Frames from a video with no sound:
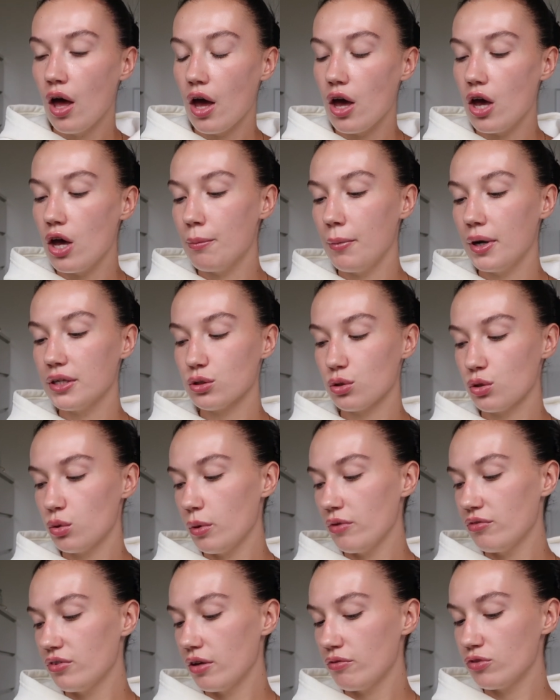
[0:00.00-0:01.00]
um, I don't know
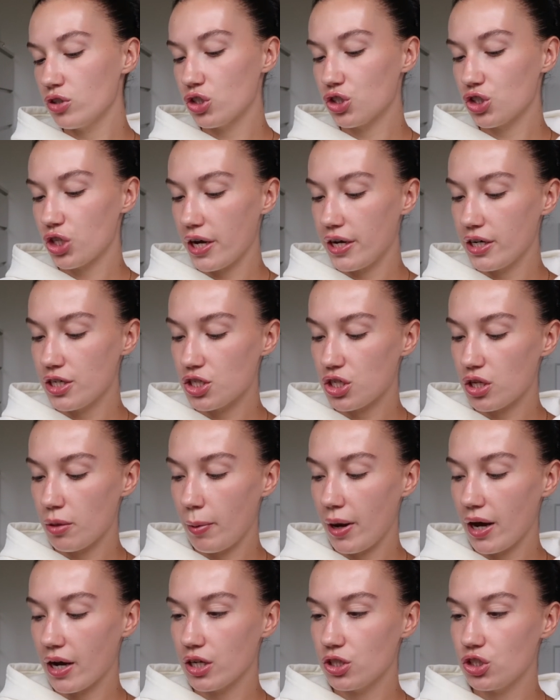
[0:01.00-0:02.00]
whether they've just changed their
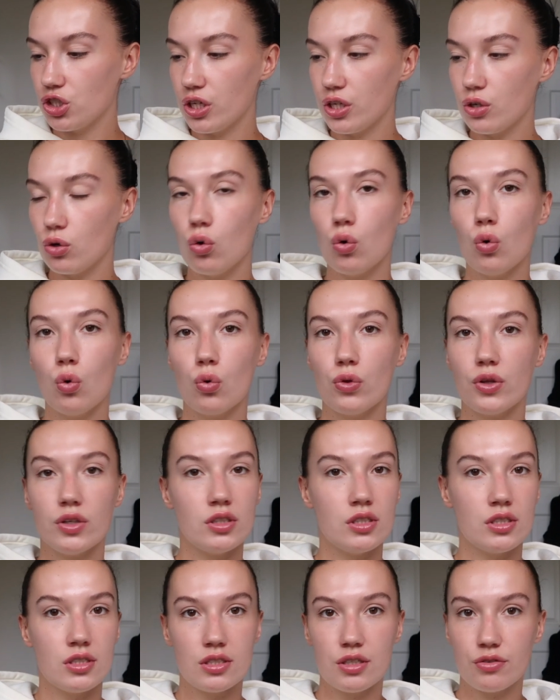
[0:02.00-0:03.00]
packaging or
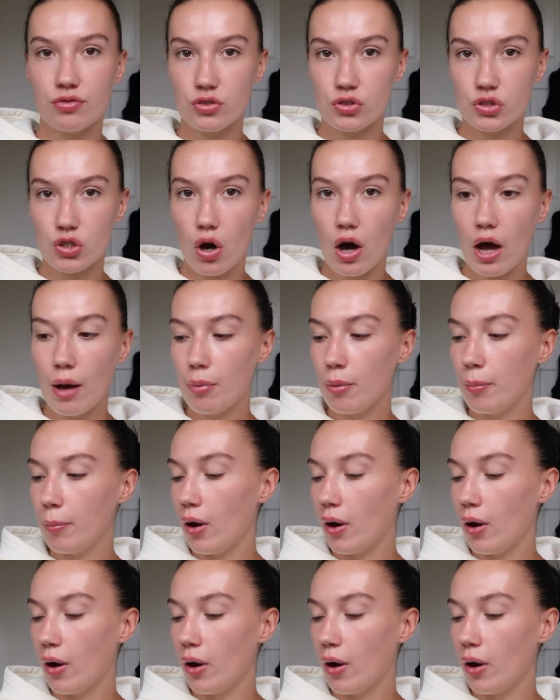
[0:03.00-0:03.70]
this is a different type,